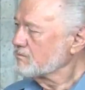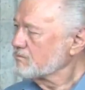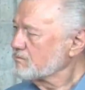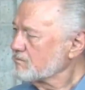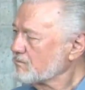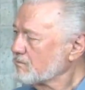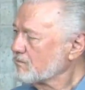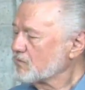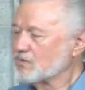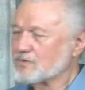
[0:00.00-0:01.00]

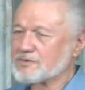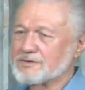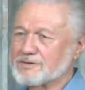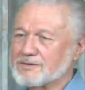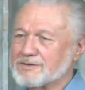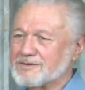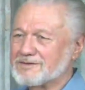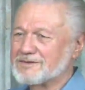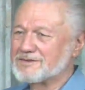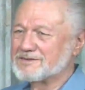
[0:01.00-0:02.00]

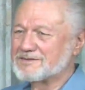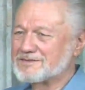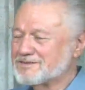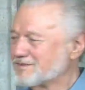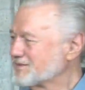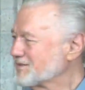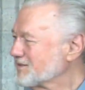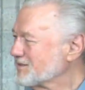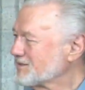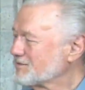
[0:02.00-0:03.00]

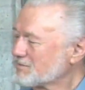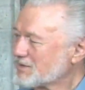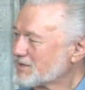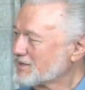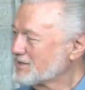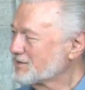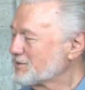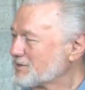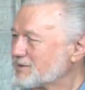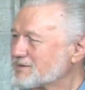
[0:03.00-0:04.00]

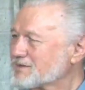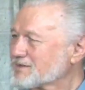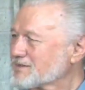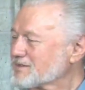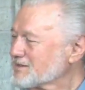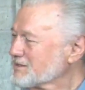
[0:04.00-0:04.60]
(not speaking)